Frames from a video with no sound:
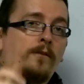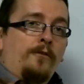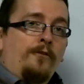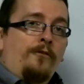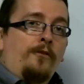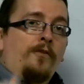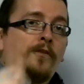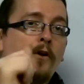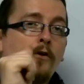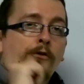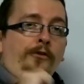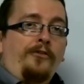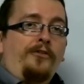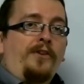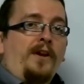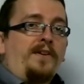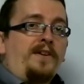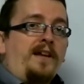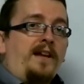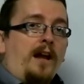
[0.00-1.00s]
for those
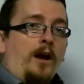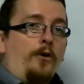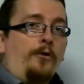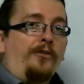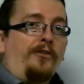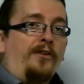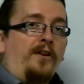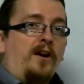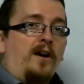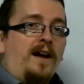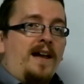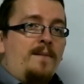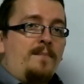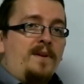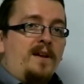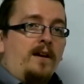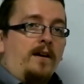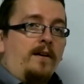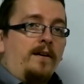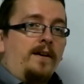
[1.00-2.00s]
studying OCR
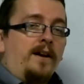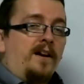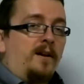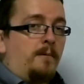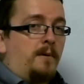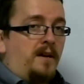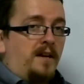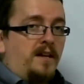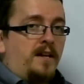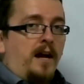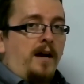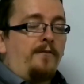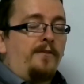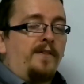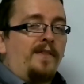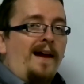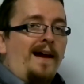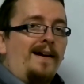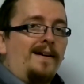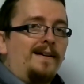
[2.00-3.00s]
MEI, and I'm going to cover
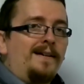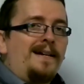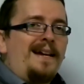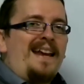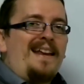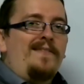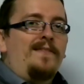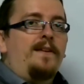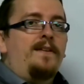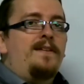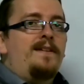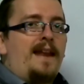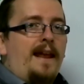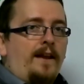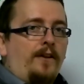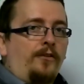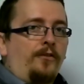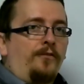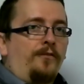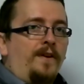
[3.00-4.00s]
that in the
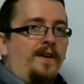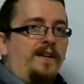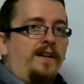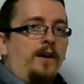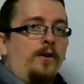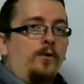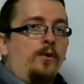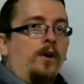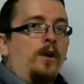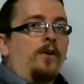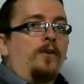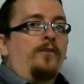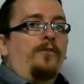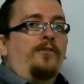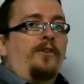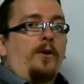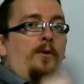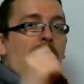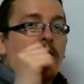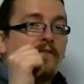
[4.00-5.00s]
next video.
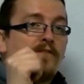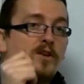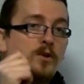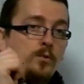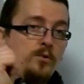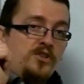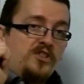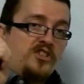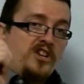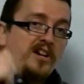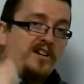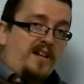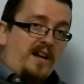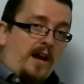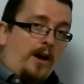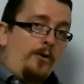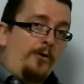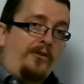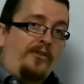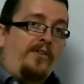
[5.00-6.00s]
So if you study
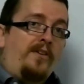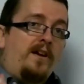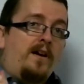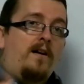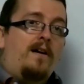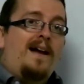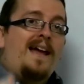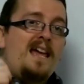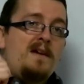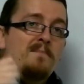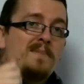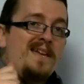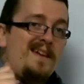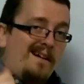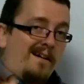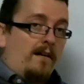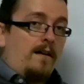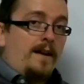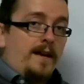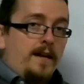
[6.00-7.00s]
OCR
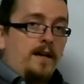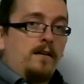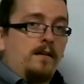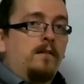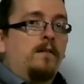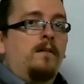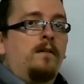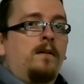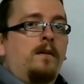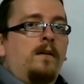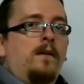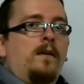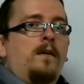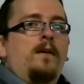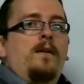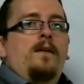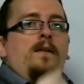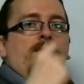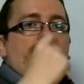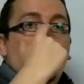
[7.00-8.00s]
MEI,
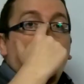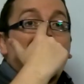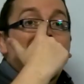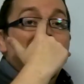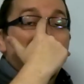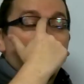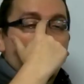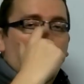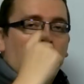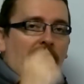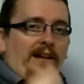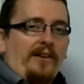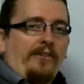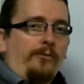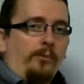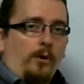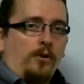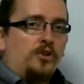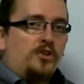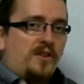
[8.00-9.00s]
then
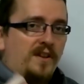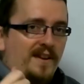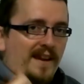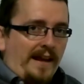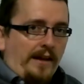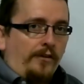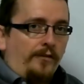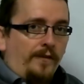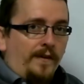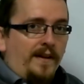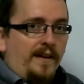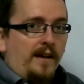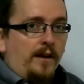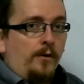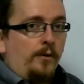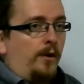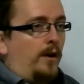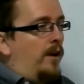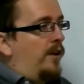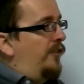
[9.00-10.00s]
please watch the next
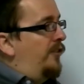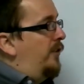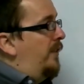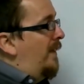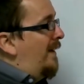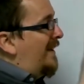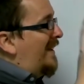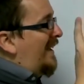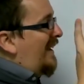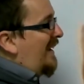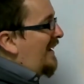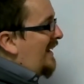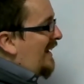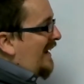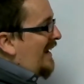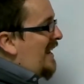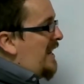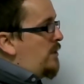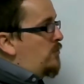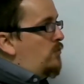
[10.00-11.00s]
video so that I can
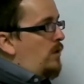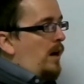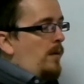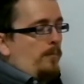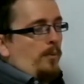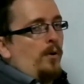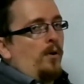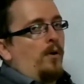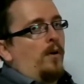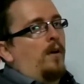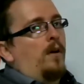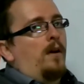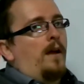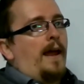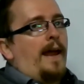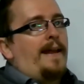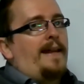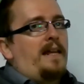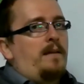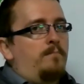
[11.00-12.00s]
clear up
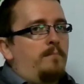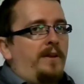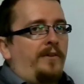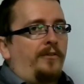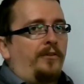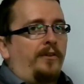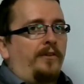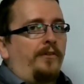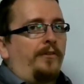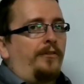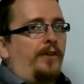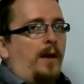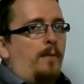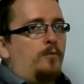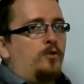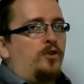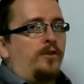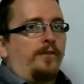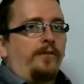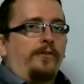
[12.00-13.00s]
any
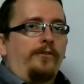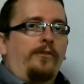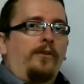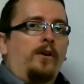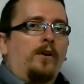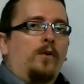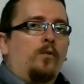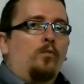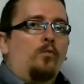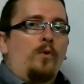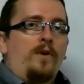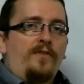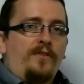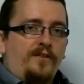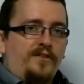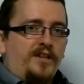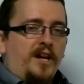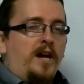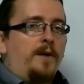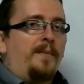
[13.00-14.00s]
misconceptions with
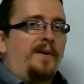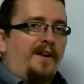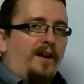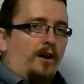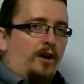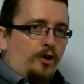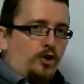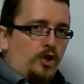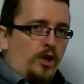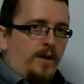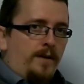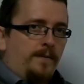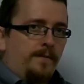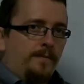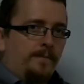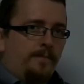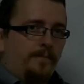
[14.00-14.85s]
the terminology.